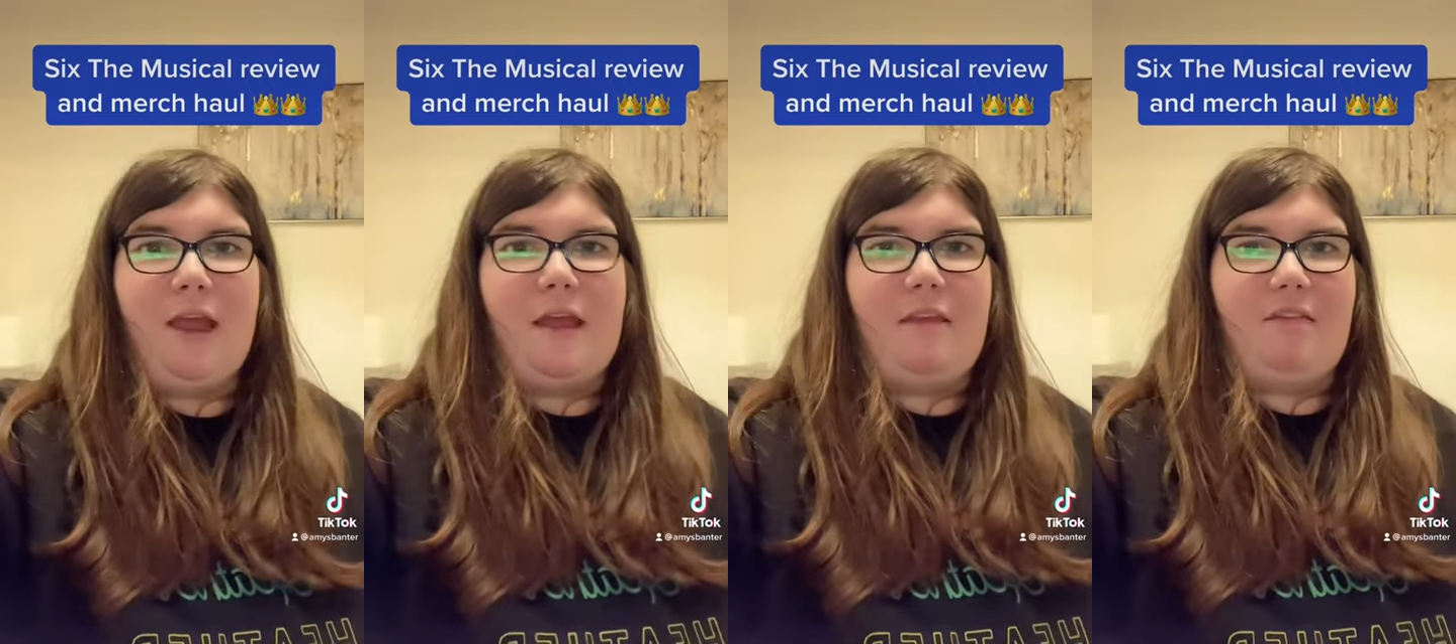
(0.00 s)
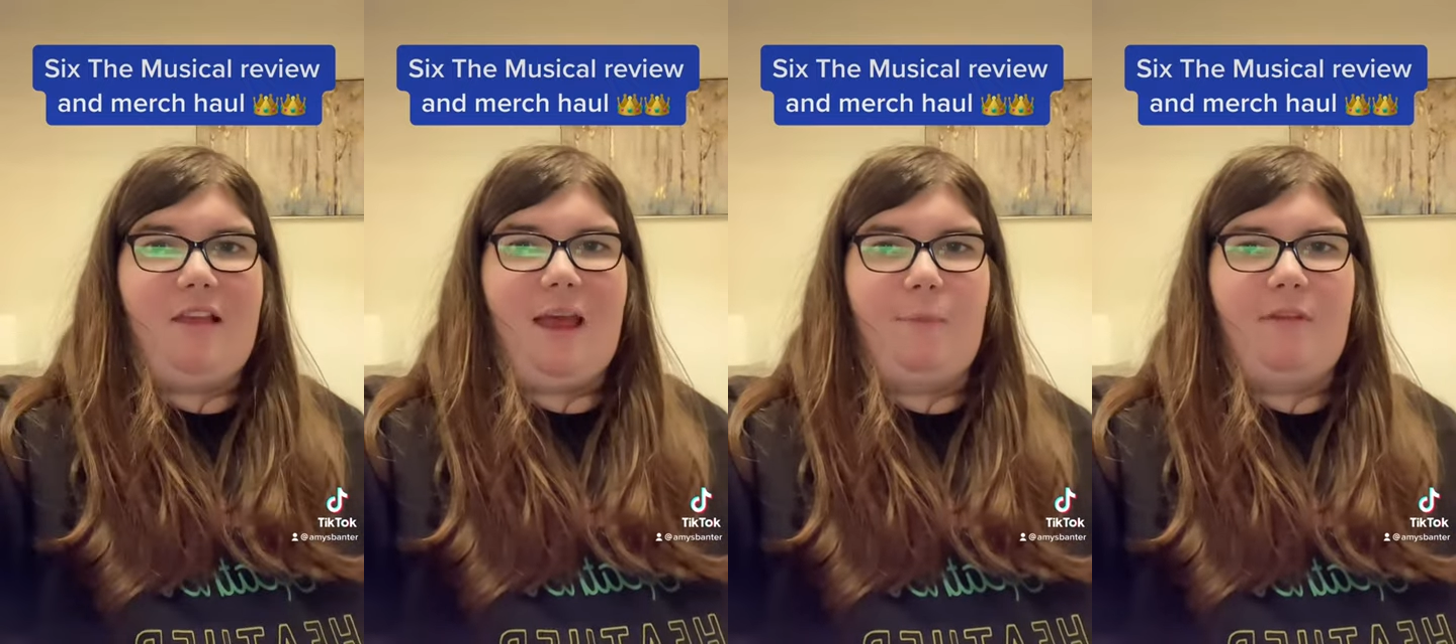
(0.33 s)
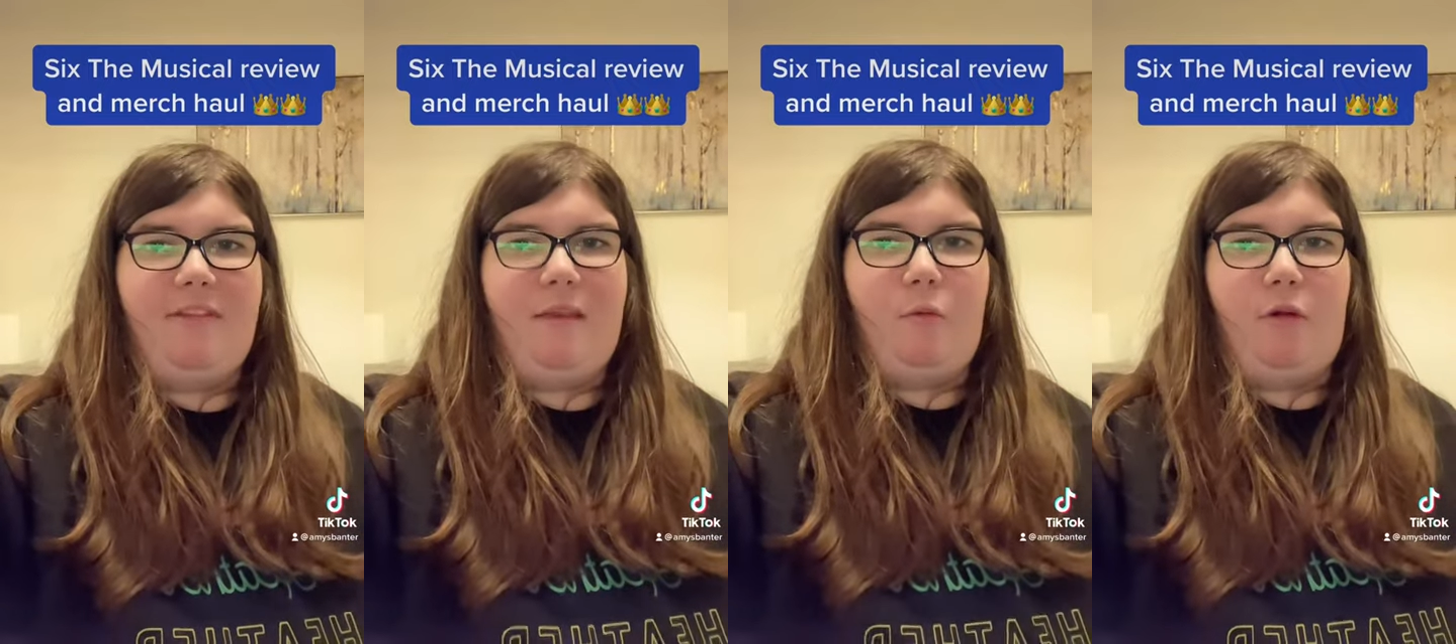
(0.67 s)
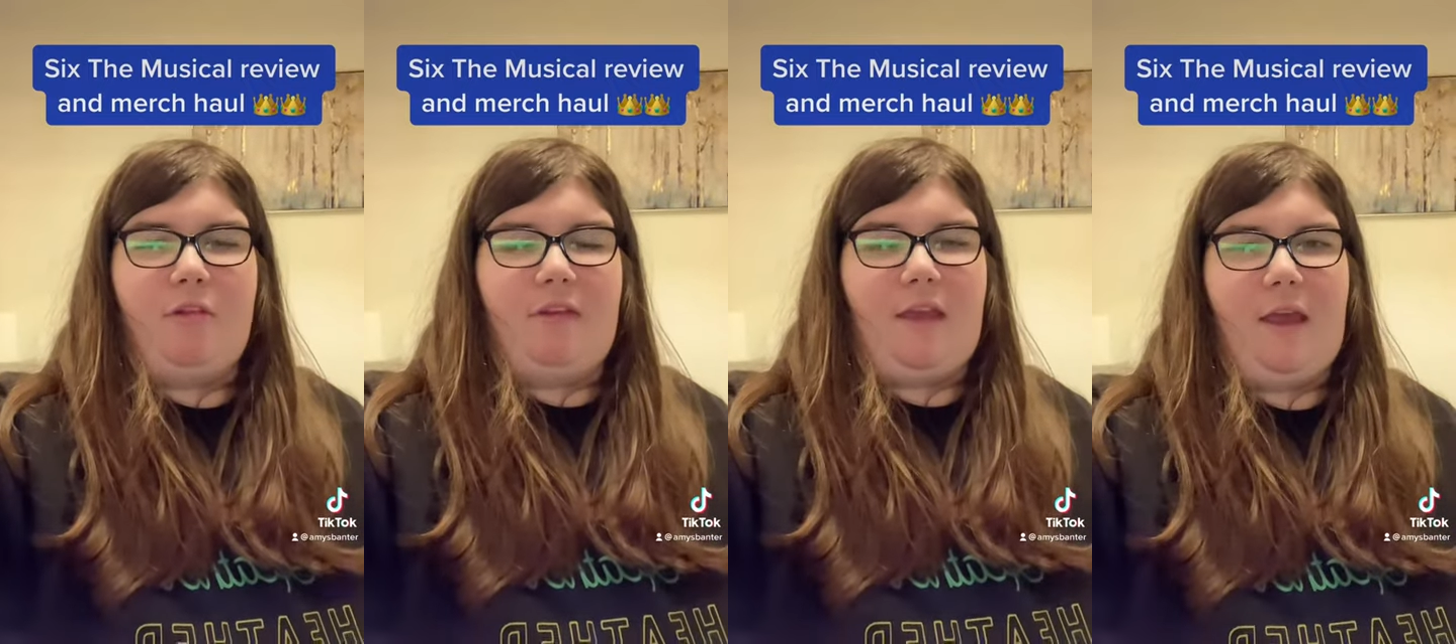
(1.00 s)
it's time to see
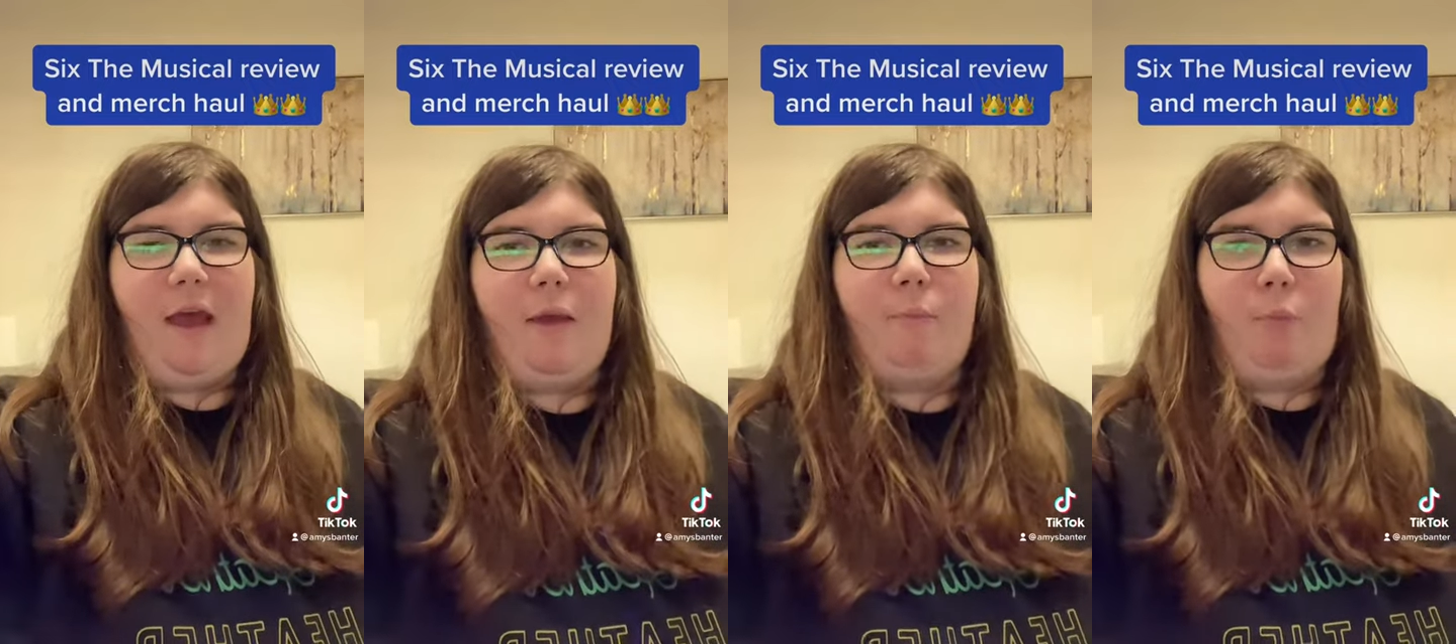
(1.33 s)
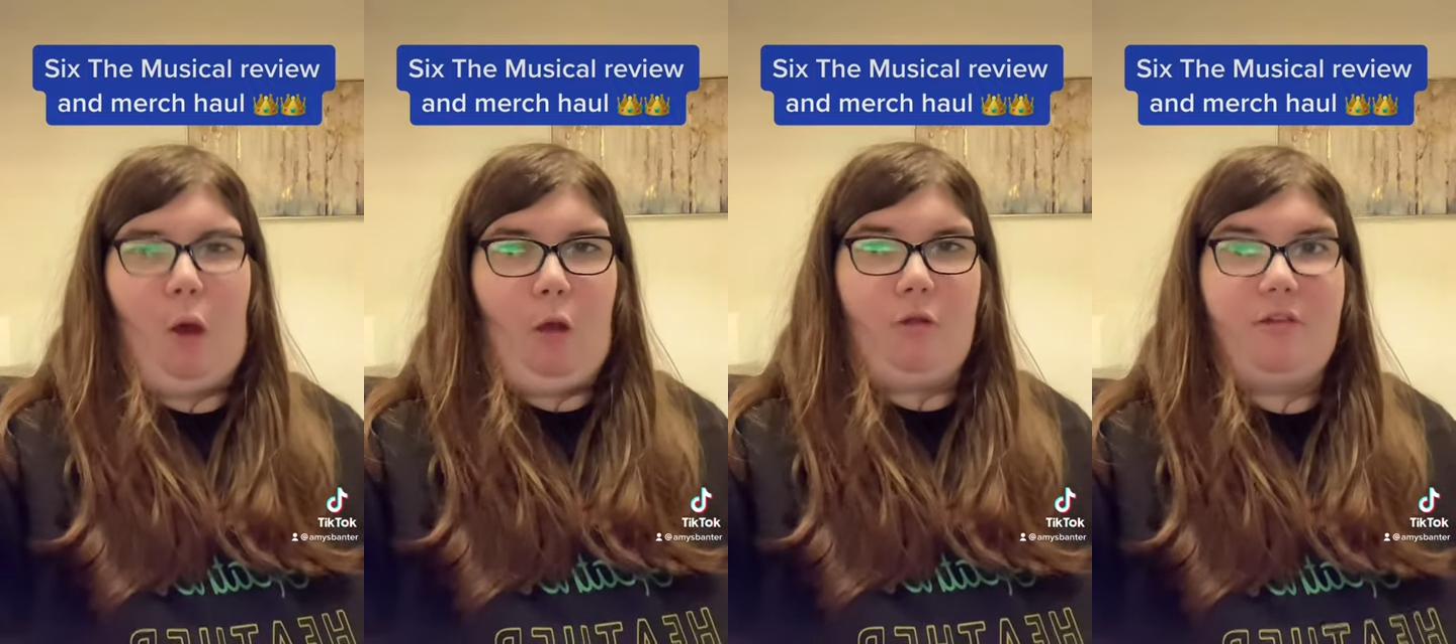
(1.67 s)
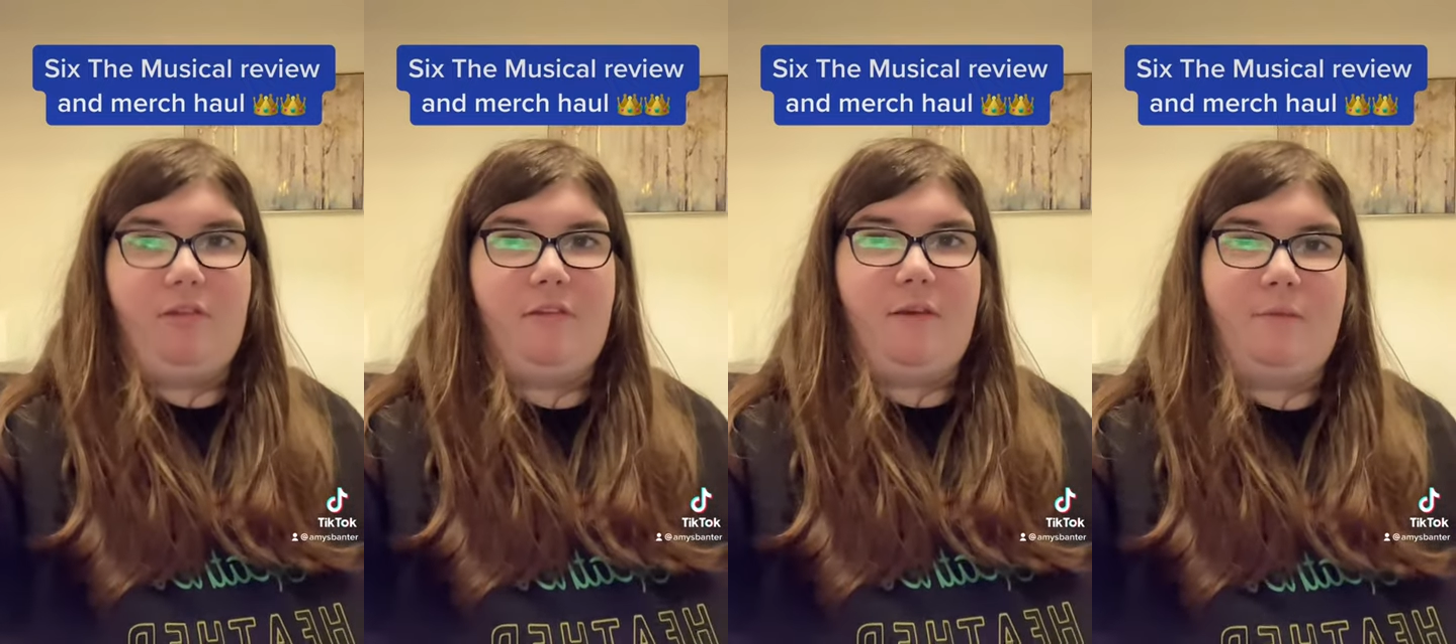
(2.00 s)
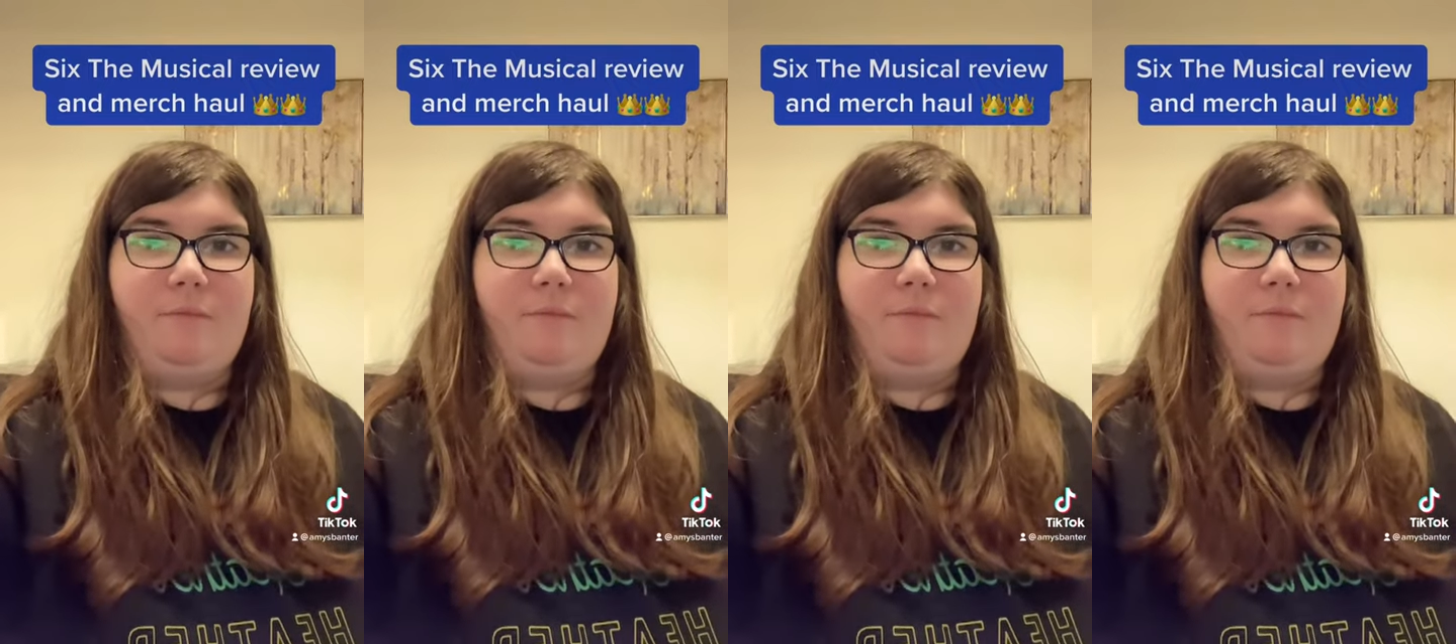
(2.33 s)
what I bought.